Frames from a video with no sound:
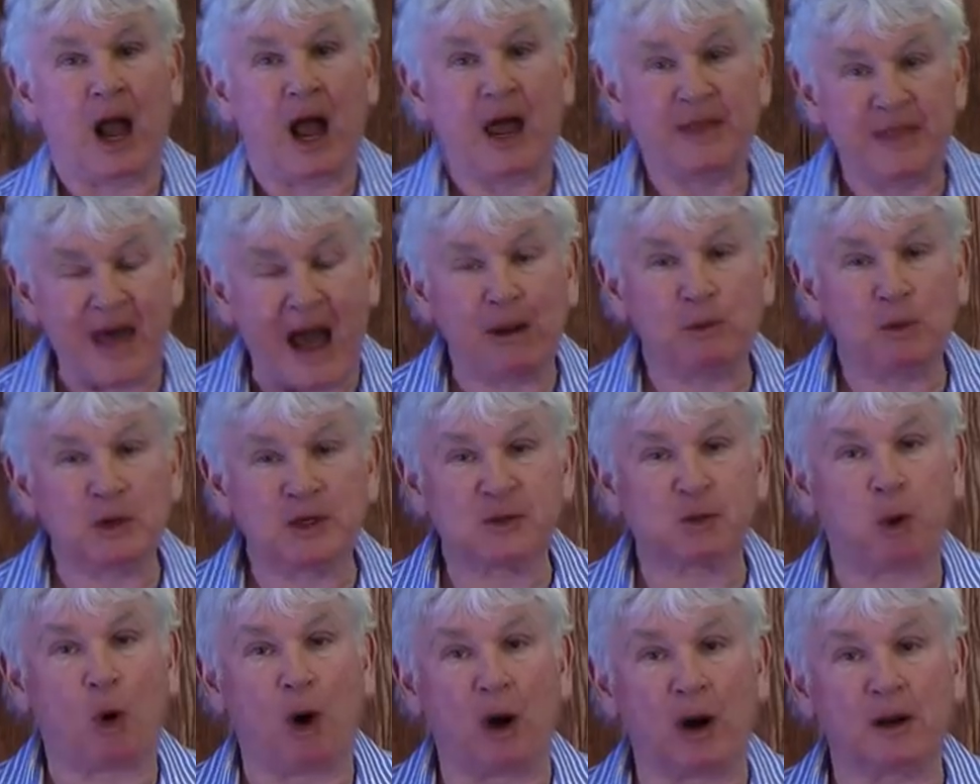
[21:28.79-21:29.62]
And that
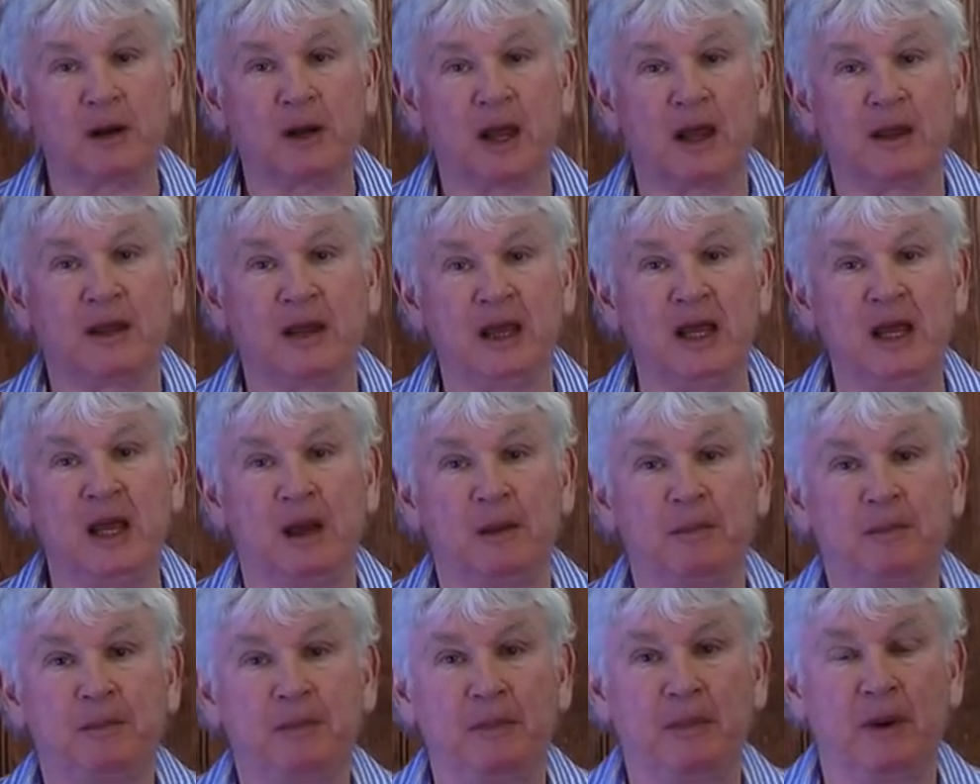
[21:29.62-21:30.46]
was what
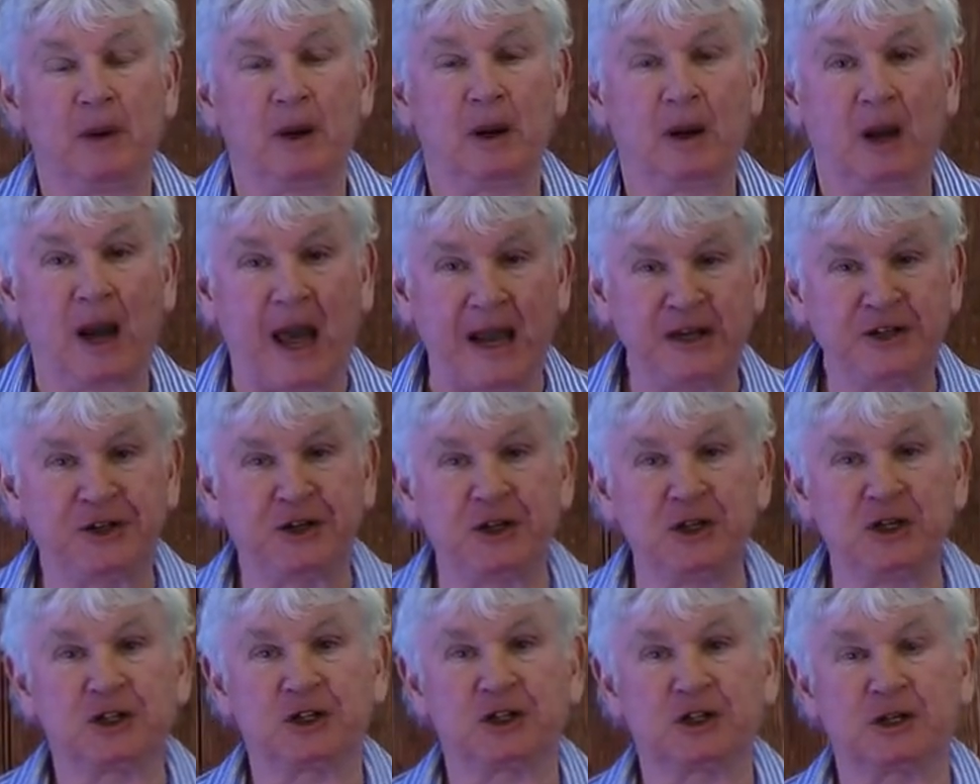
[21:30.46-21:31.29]
the
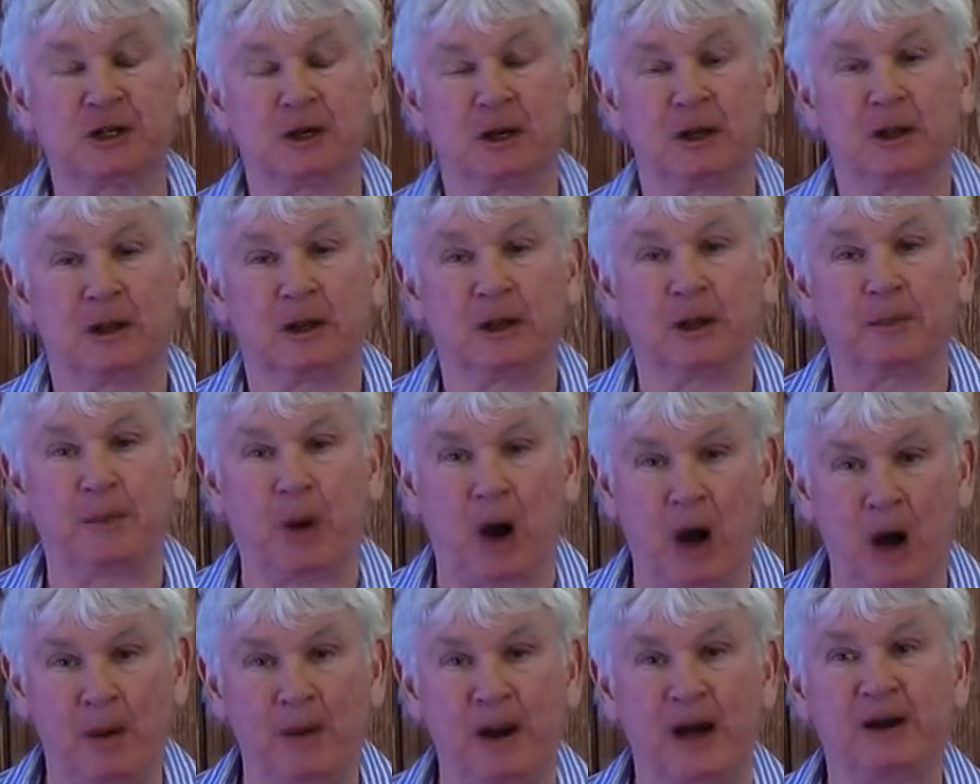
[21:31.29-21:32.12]
license, the
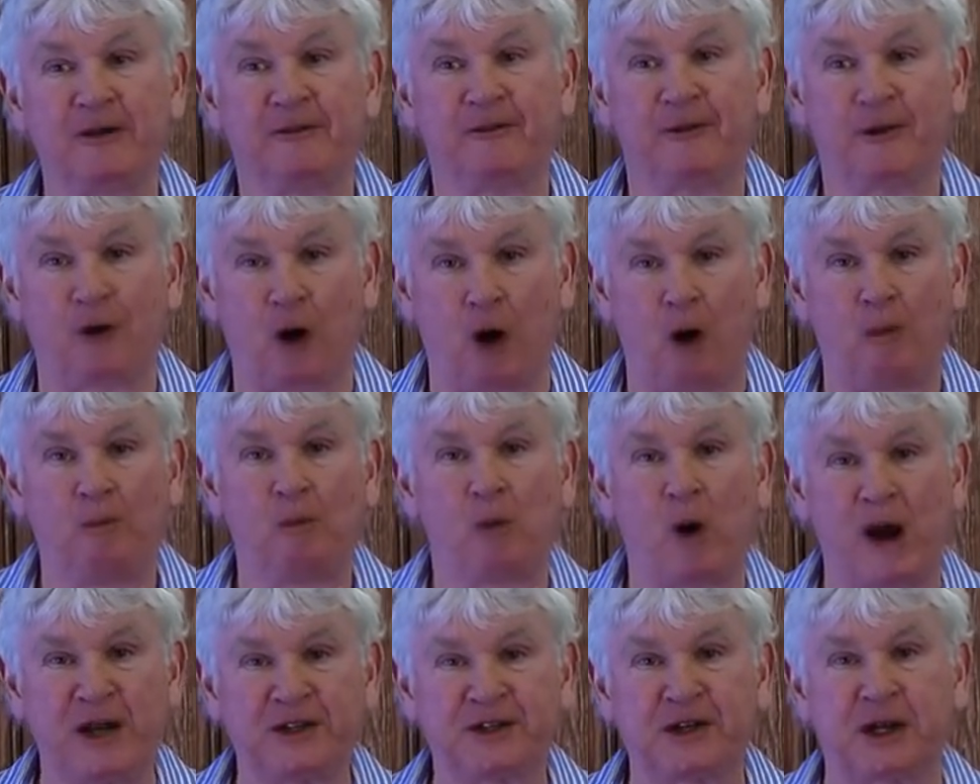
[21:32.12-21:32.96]
permit
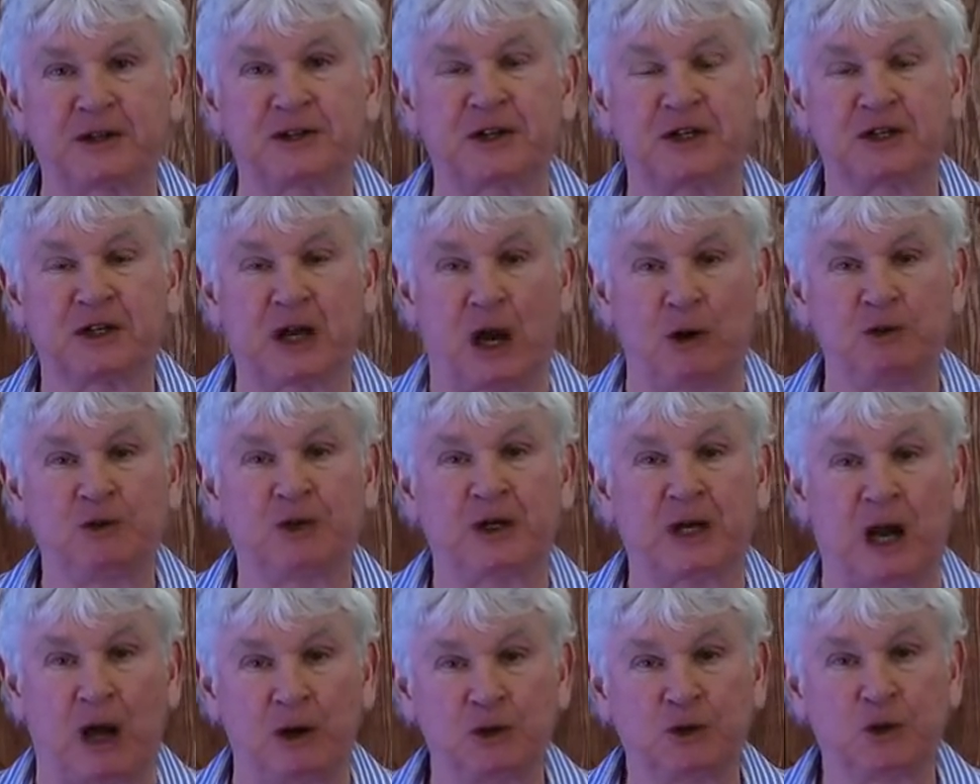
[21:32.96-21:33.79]
from West Sussex
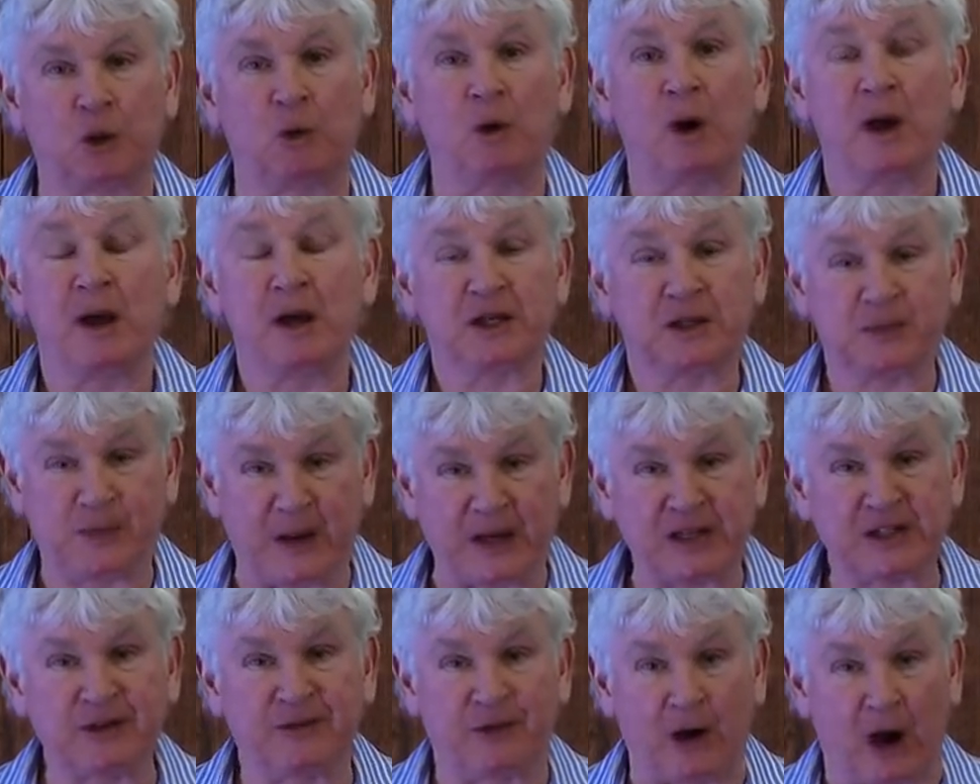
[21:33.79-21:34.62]
County Council
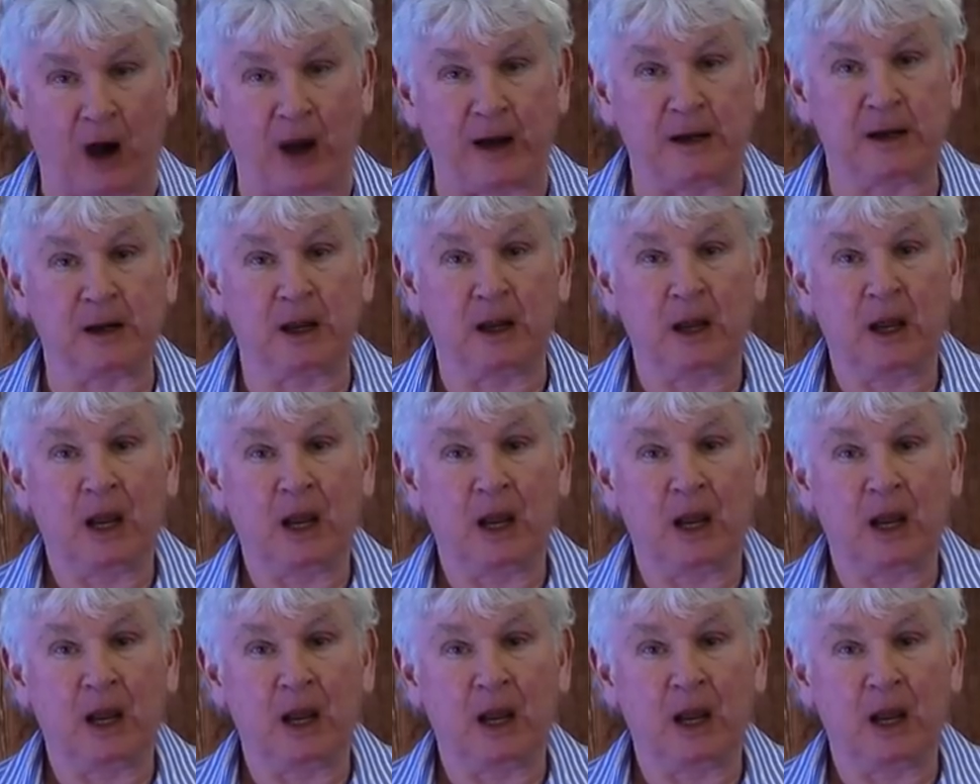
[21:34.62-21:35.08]
specified.